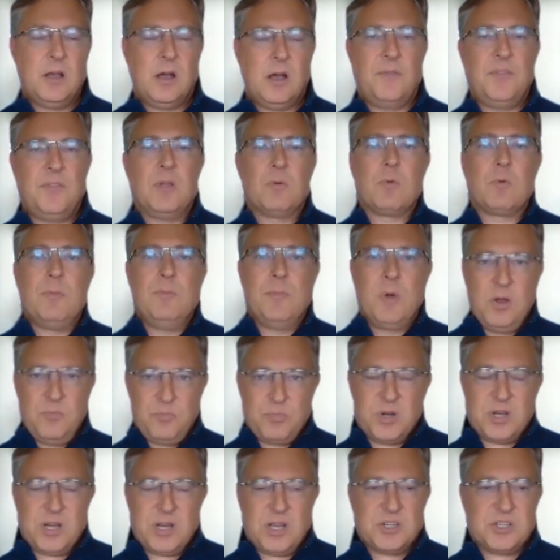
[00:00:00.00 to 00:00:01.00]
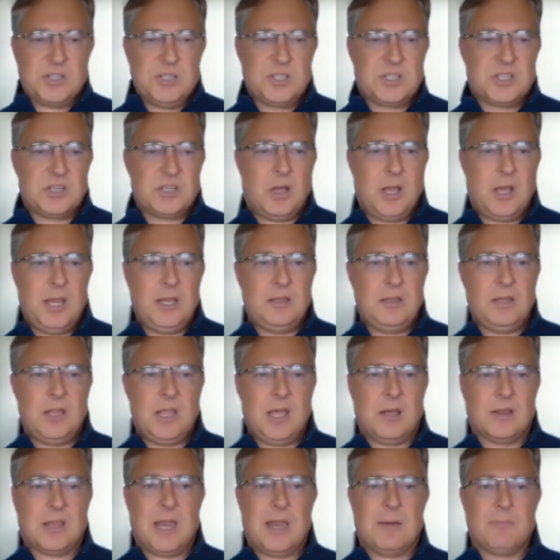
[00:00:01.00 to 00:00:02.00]
On the remote production side,
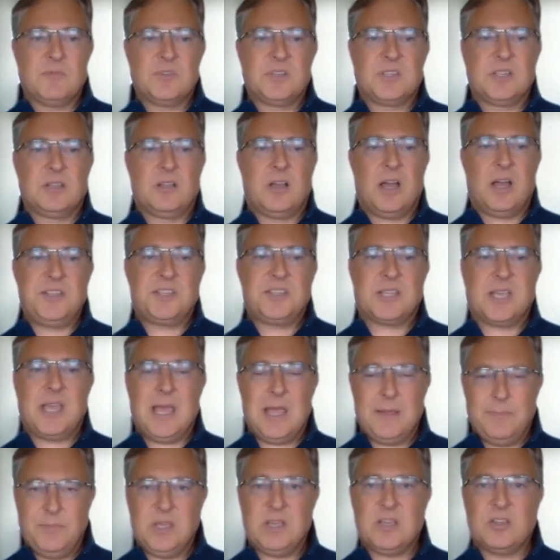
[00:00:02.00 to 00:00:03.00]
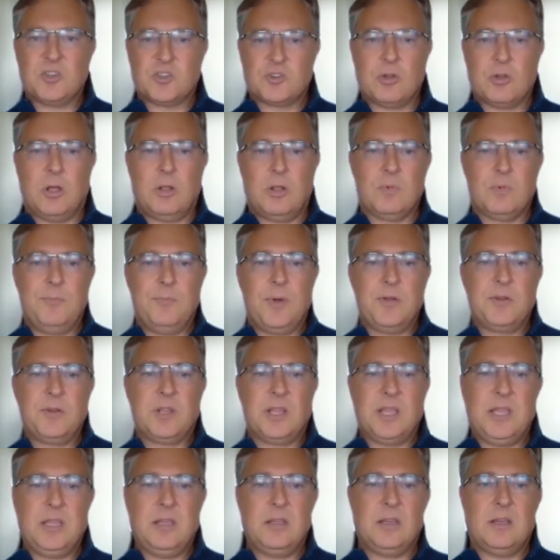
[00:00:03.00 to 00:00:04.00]
our cameras and lights can be controlled
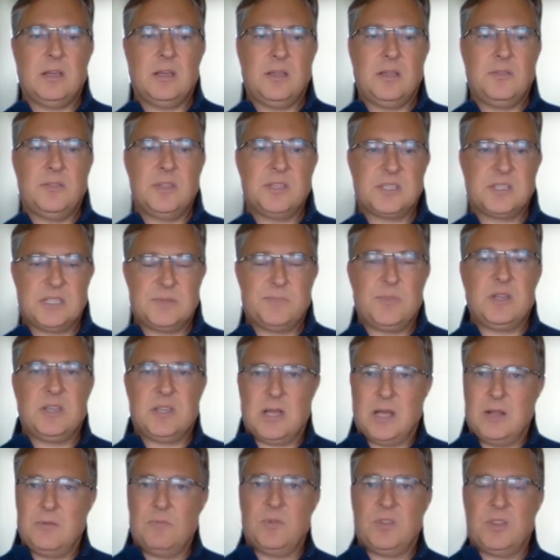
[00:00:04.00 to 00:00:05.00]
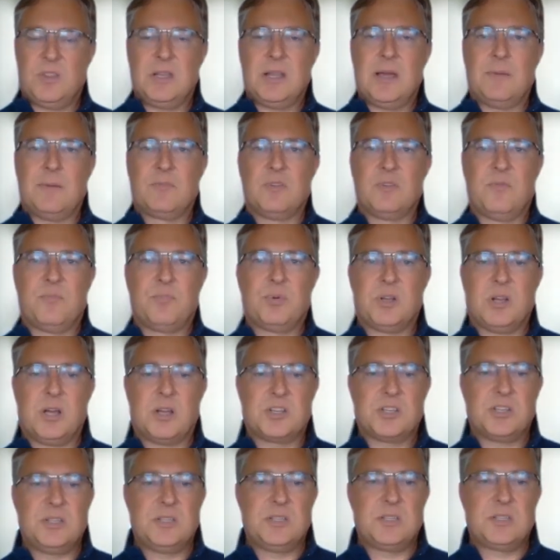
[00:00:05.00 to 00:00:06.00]
remotely. Uh, this has been done with a number of
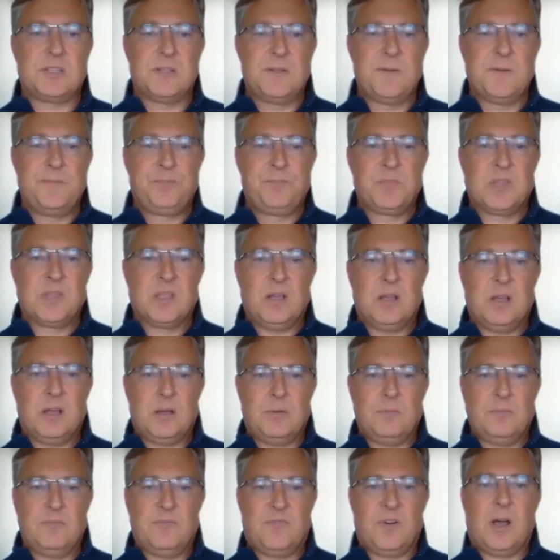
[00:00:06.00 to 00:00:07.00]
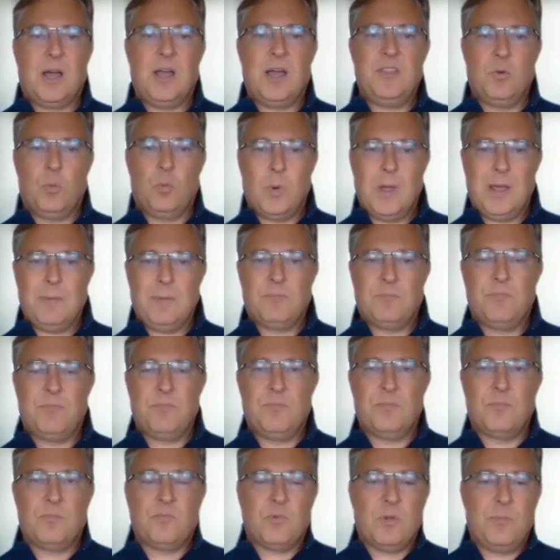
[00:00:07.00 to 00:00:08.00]
productions um, via the web
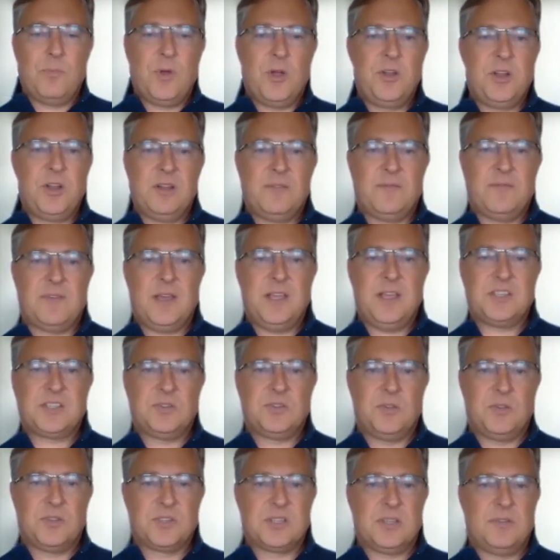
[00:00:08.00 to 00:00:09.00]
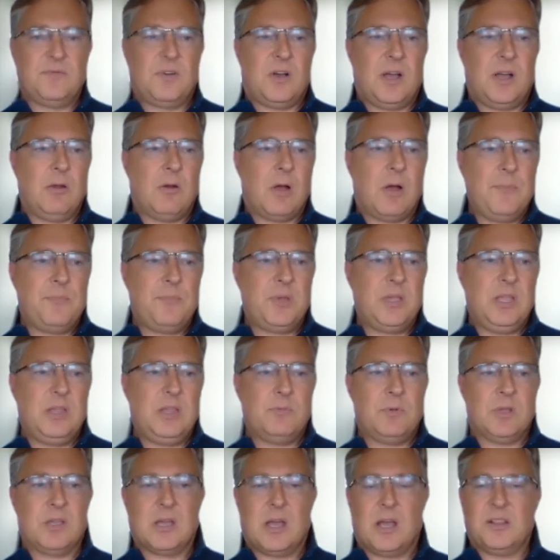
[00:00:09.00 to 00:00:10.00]
remote interface and also via
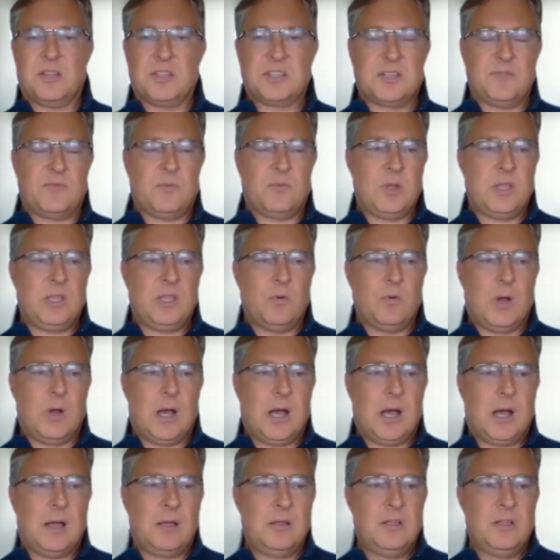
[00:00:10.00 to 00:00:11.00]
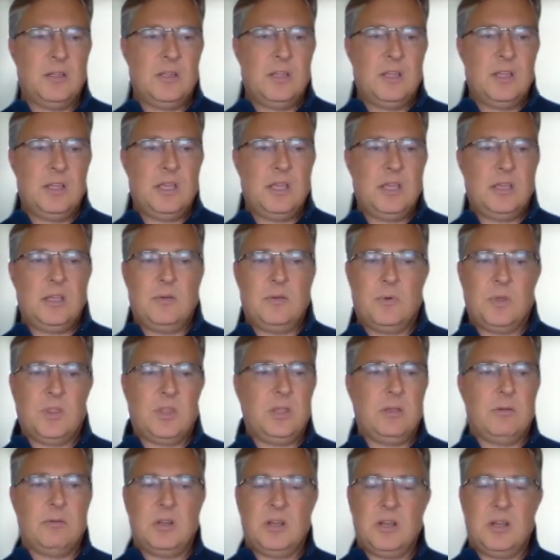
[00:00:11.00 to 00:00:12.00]
IP, regardless of where you are it,
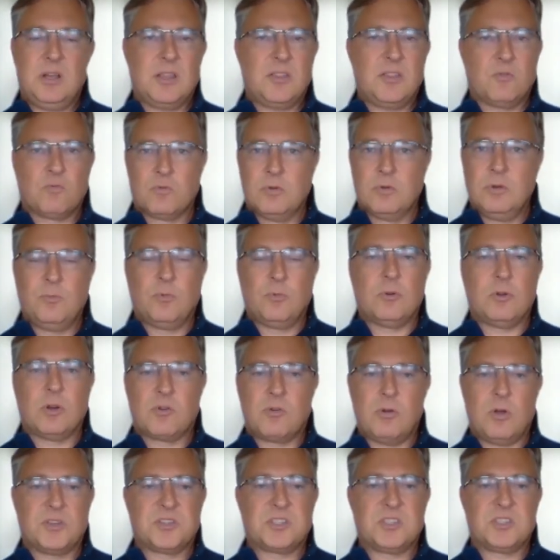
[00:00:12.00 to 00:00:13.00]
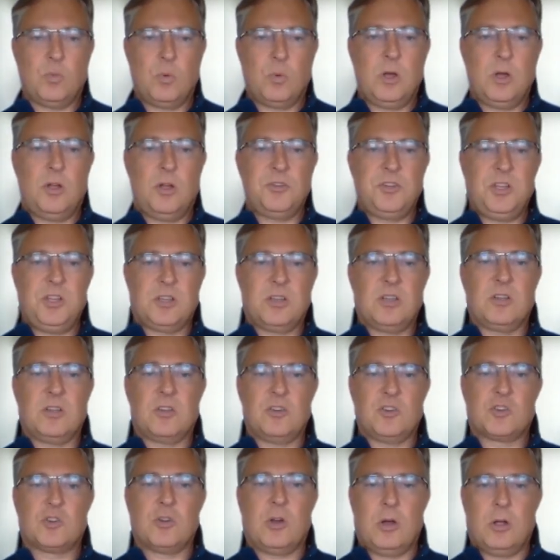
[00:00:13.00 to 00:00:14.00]
whether you're in another room or across the world, you can
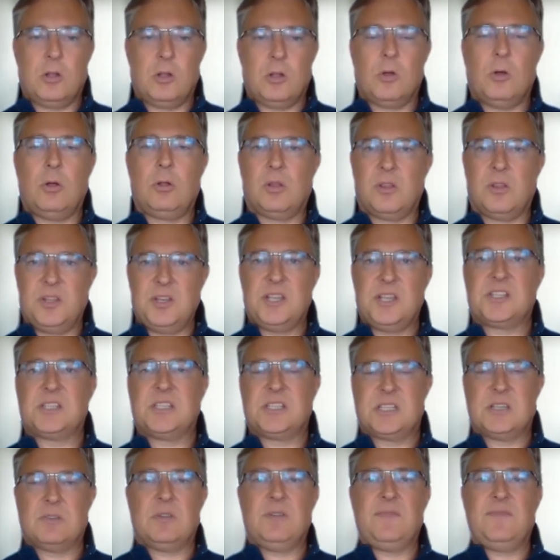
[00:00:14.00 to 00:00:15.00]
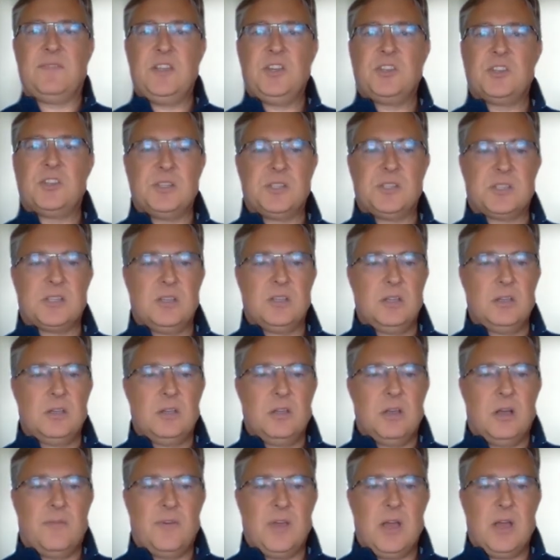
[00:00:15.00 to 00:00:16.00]
control all the necessary features
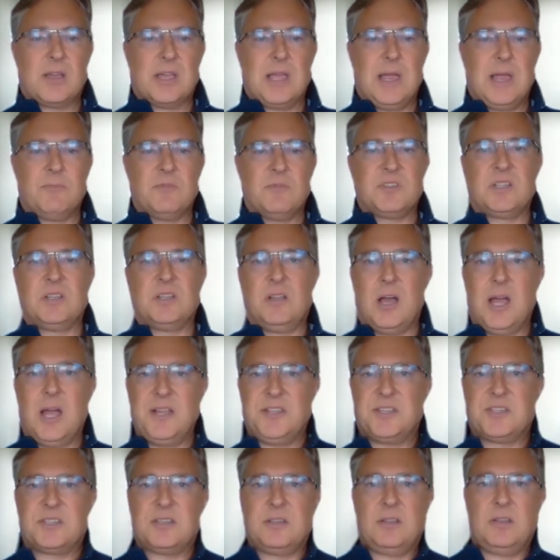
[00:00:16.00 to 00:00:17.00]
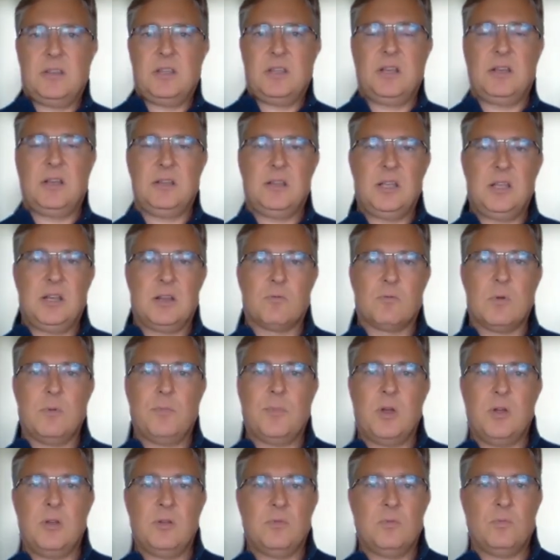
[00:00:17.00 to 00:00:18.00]
of our cameras and lights in, in, in a
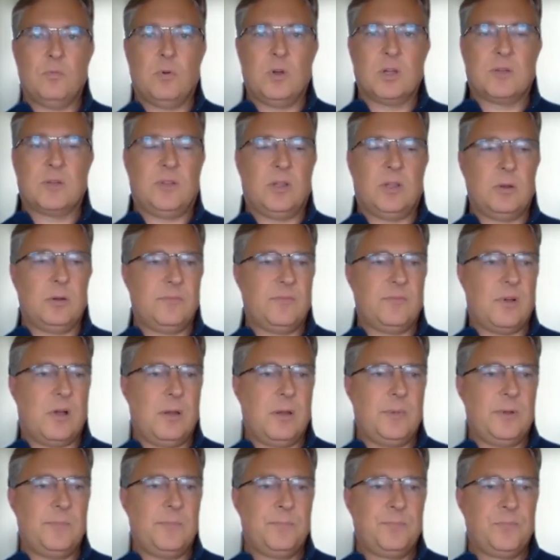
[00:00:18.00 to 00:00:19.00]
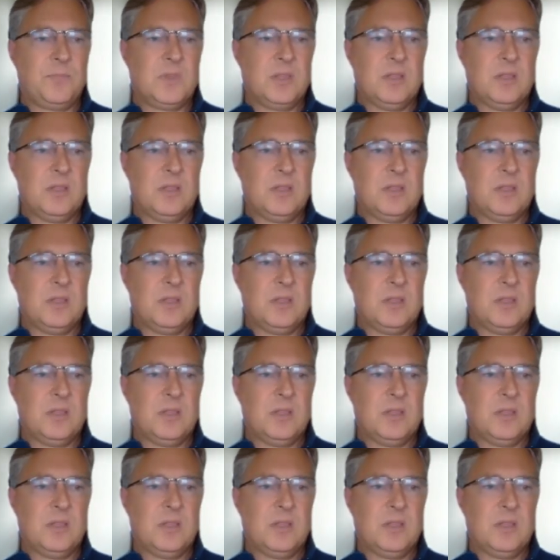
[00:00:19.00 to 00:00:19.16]
remote workflow environment.